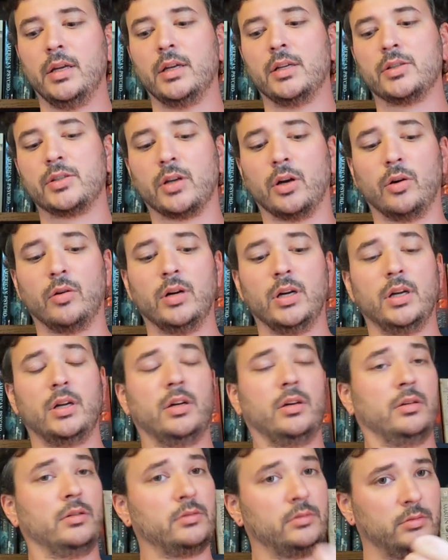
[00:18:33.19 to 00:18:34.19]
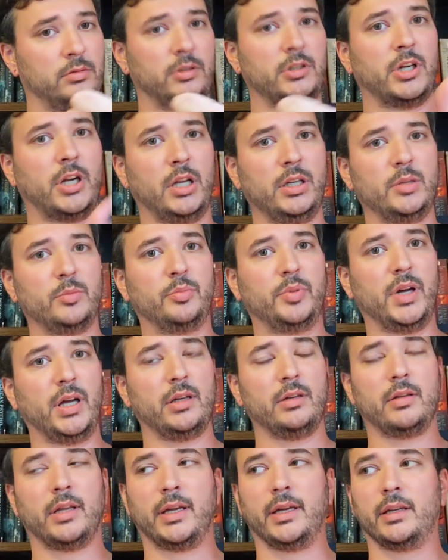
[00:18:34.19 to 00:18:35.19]
So, good on you,
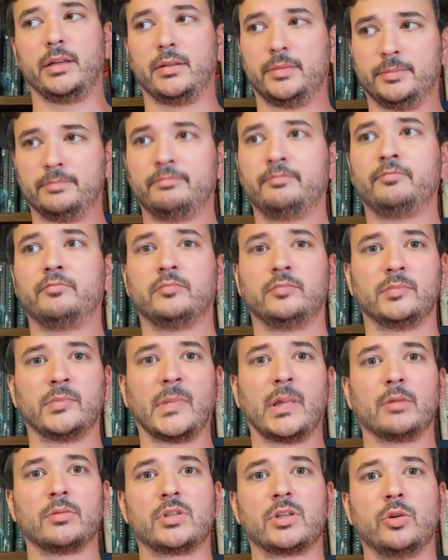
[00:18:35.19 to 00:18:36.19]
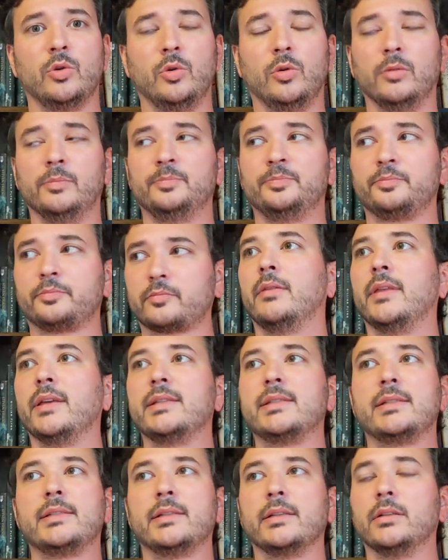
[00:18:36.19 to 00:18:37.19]
bud. Like, that was cool. They
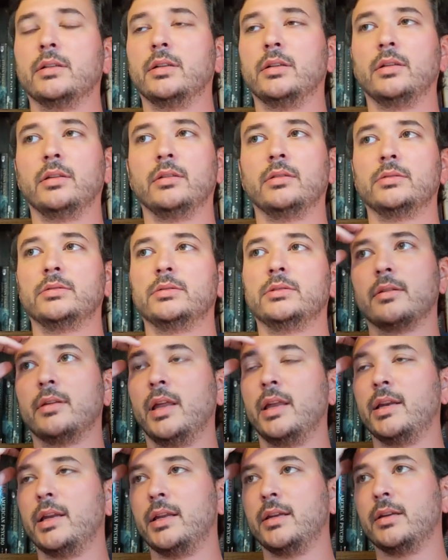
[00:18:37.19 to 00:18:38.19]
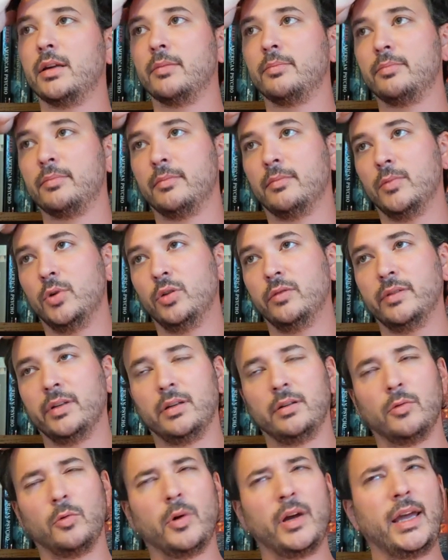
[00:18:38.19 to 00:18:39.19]
still end up
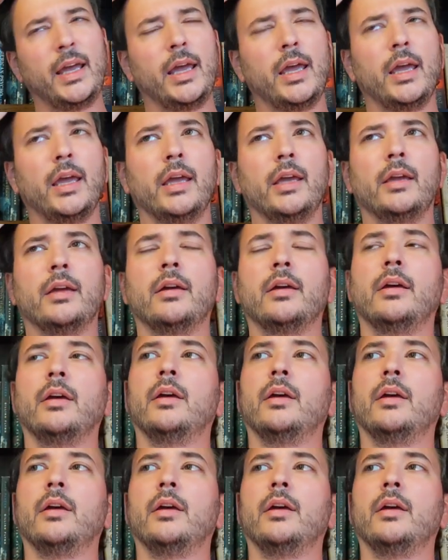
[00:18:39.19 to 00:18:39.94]
moving away.